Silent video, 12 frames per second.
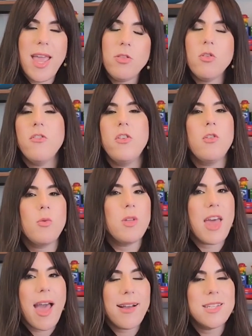interviews
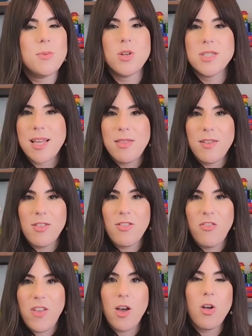with experts in
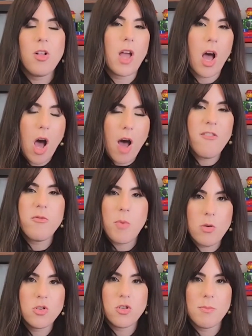this field of
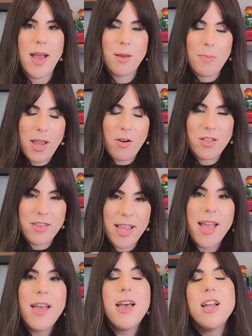post-traumatic
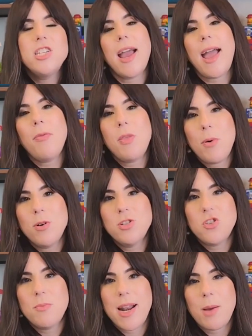parenting, check out the
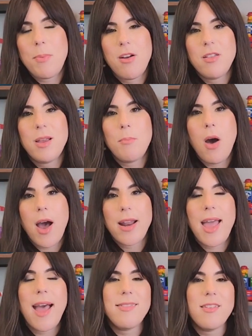Post-Traumatic Parenting
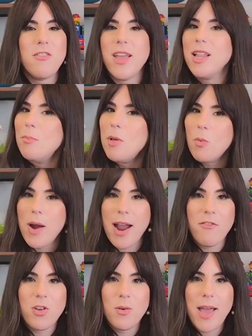Podcast, available
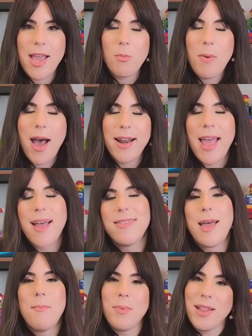wherever you get your
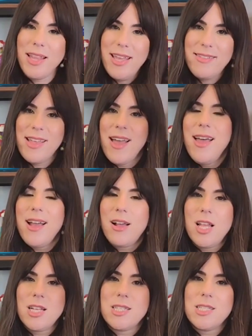podcasts. And please
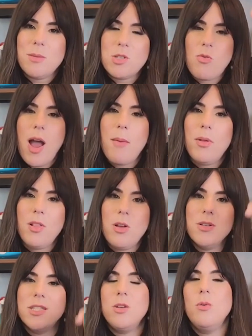click subscribe
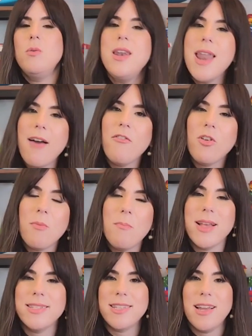below so you never
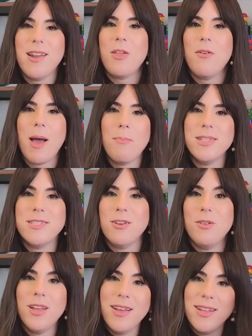miss another
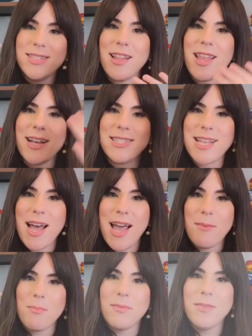episode. Till next
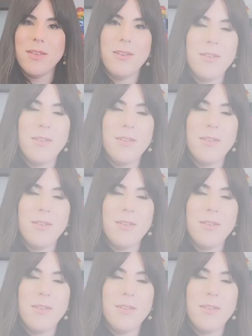time.